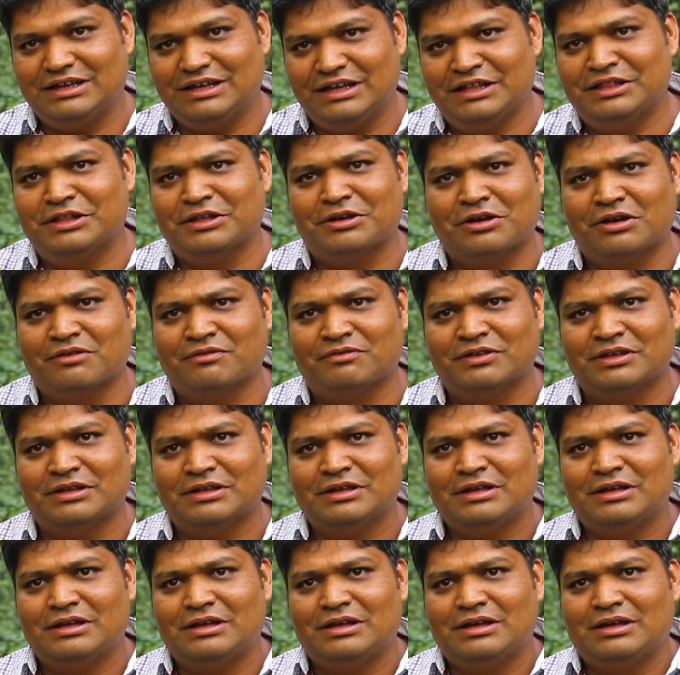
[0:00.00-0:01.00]
in the coffee.
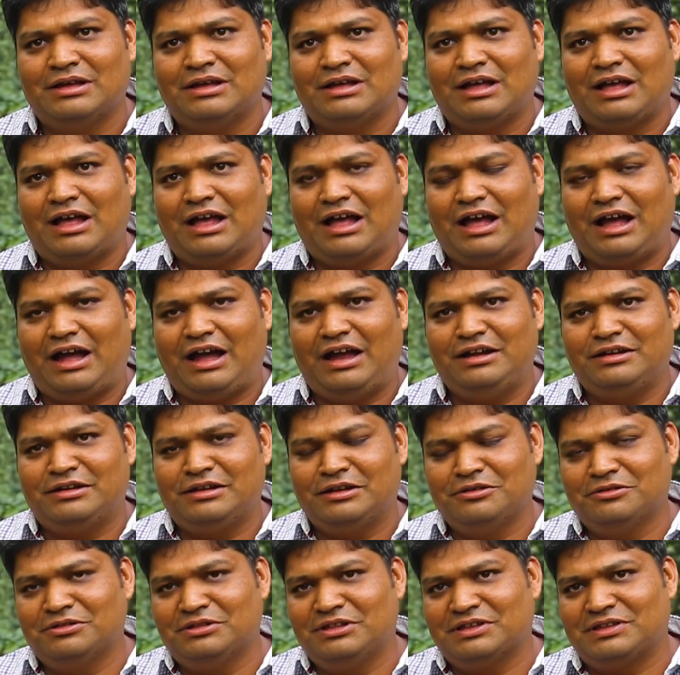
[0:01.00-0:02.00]
I'll
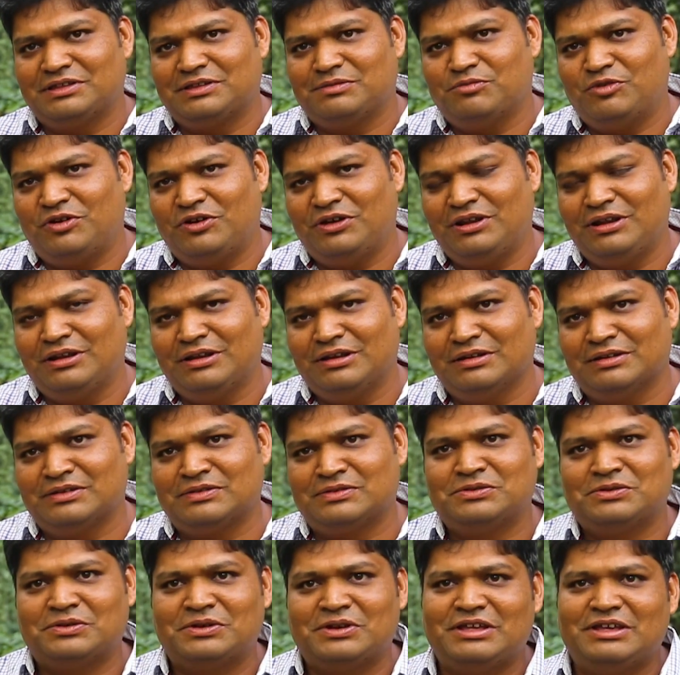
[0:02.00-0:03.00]
tell you the small
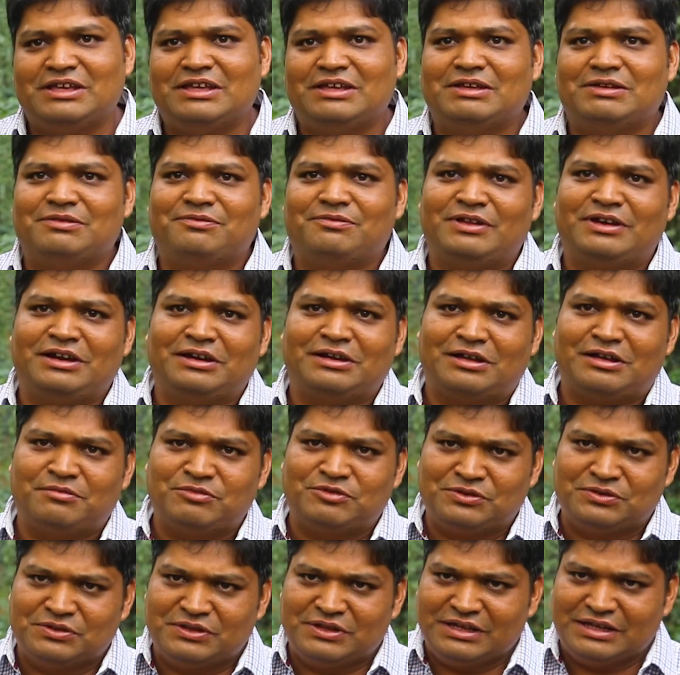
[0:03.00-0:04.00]
story when it
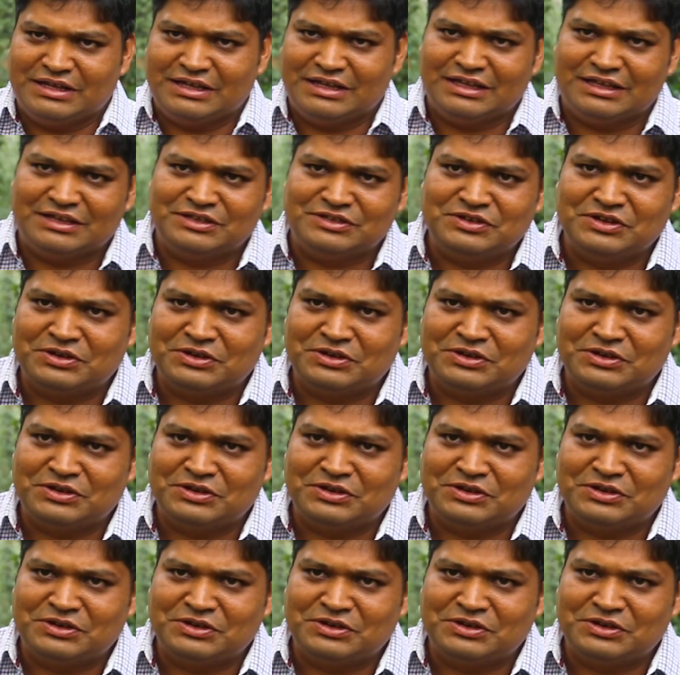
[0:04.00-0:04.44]
comes to the